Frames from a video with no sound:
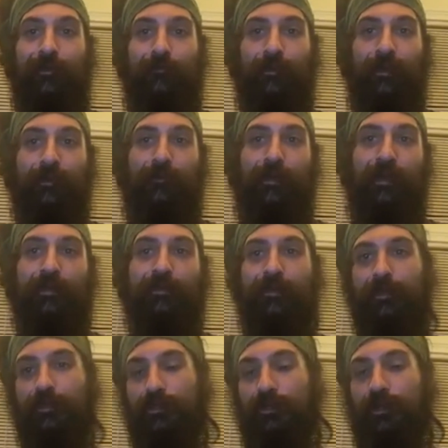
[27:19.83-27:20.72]
We can make a
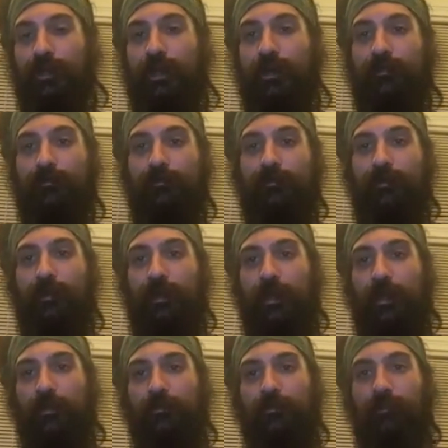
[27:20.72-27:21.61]
tincture together,
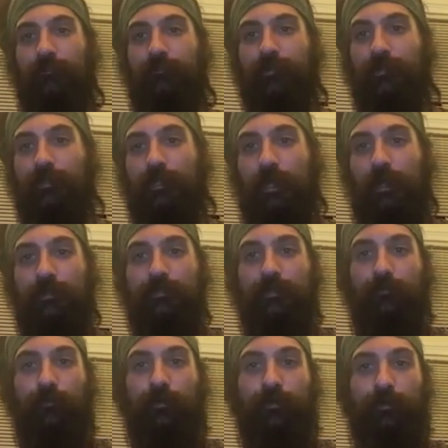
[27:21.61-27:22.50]
and I'll love to share
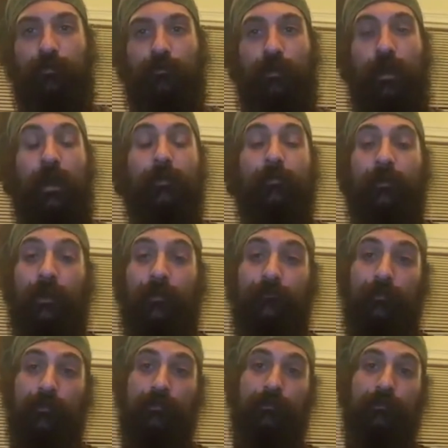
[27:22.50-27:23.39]
some with you. I don't
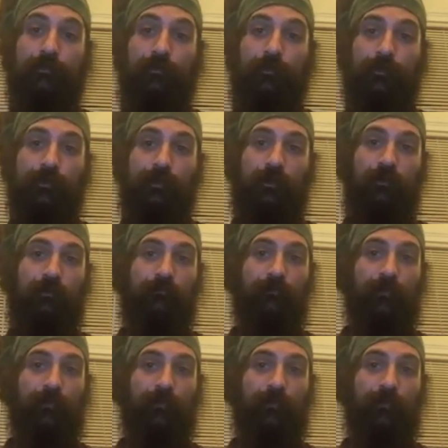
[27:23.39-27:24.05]
have a good source of